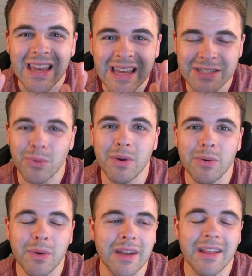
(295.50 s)
it's a
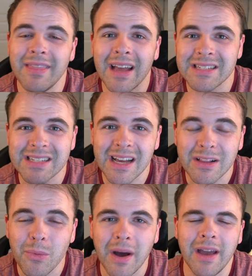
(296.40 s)
win-win, and that's
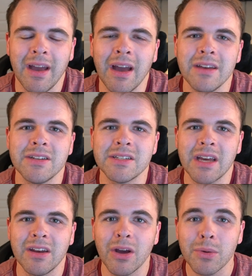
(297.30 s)
exactly why I
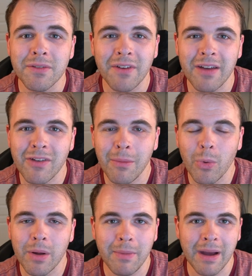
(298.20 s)
decided to go with the
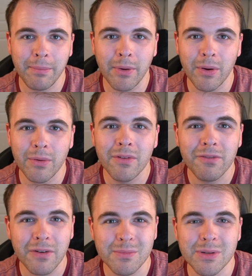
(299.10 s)
5.1 Mac Pro
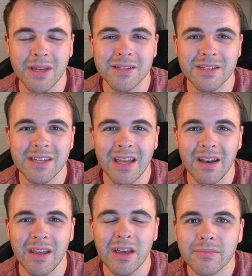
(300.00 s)
from
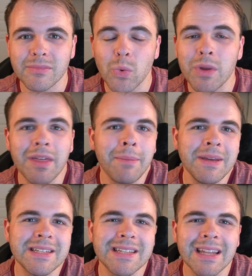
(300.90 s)
2010. With that
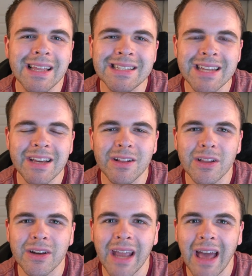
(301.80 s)
being said, let's take a
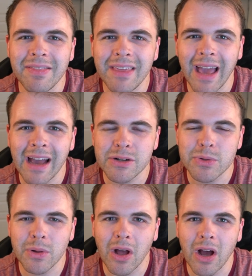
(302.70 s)
look at the
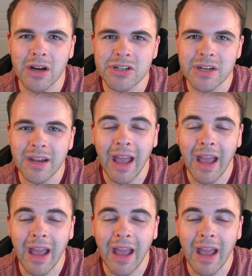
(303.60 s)
actual auction.